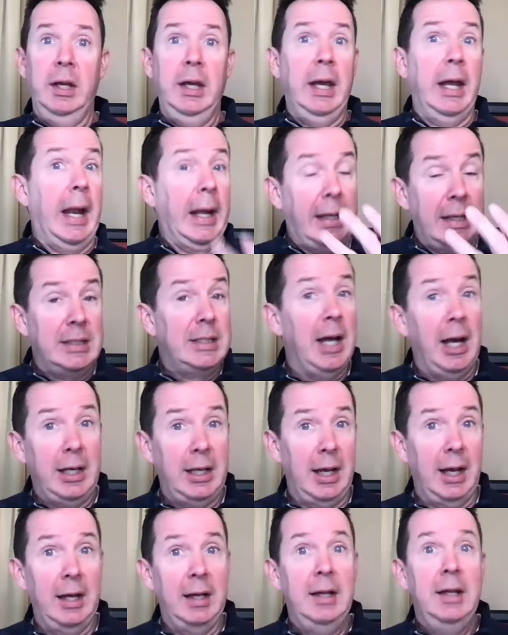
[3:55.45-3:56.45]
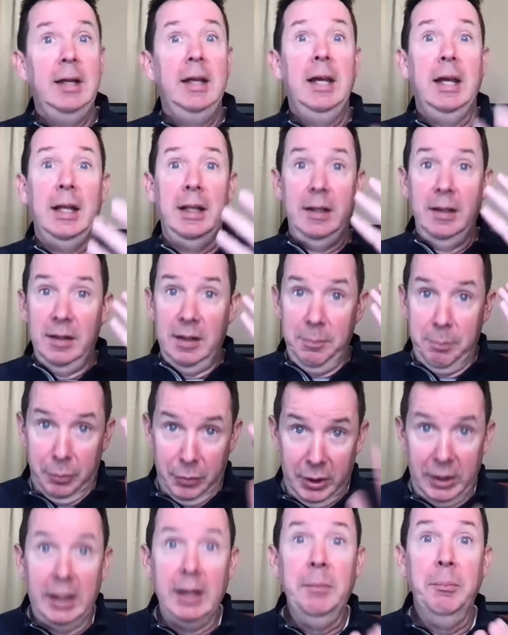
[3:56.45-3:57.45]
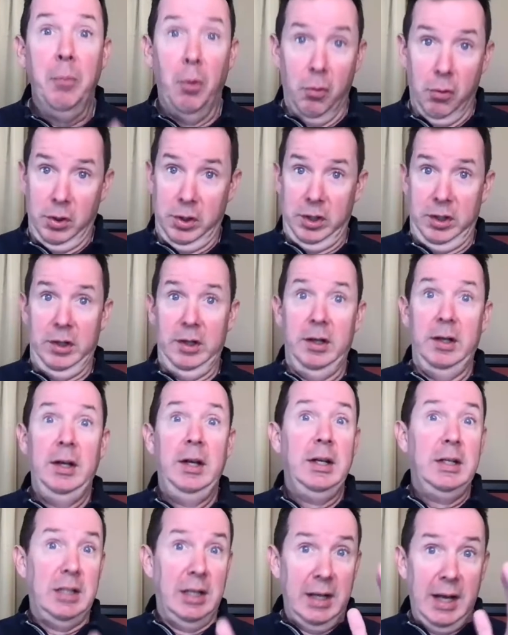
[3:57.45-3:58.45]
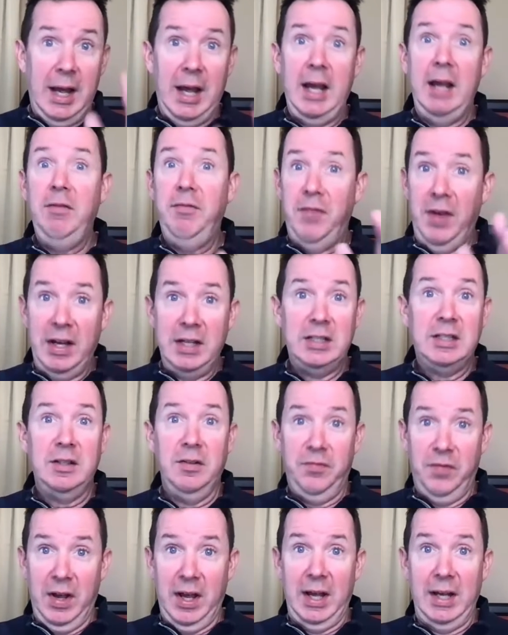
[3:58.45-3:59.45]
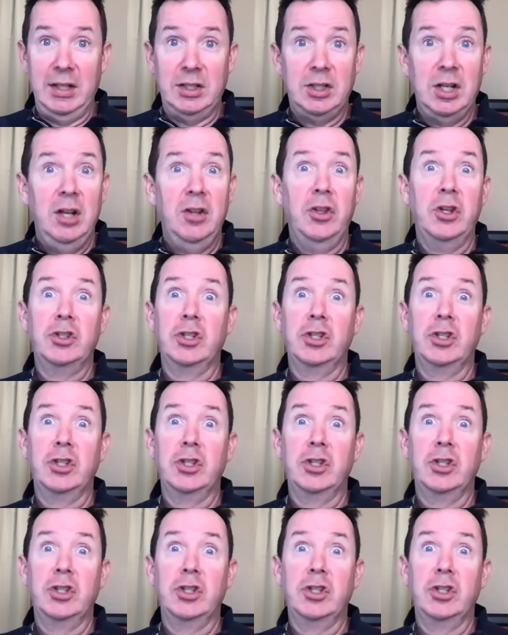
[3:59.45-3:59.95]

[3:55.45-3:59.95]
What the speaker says: And I can tell you, in the brick and mortar, today, face-to-face, there's